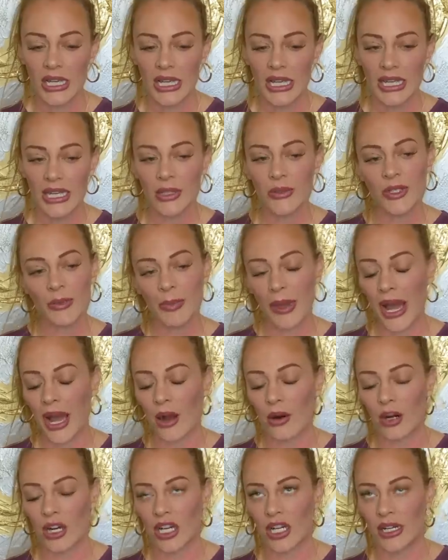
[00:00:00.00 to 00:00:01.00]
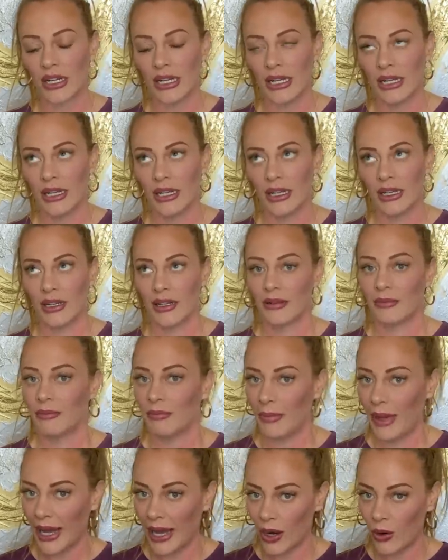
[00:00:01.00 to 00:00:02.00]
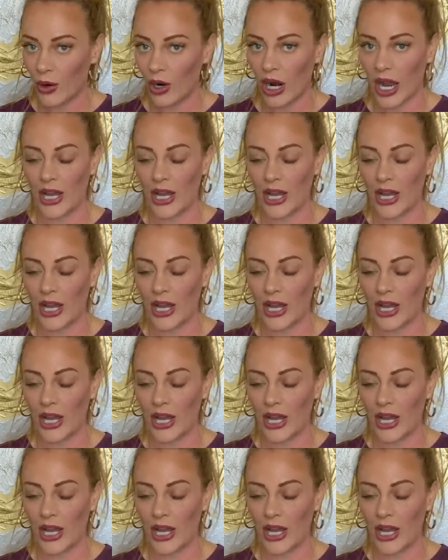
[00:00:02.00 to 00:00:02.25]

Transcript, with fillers: He was in power, power,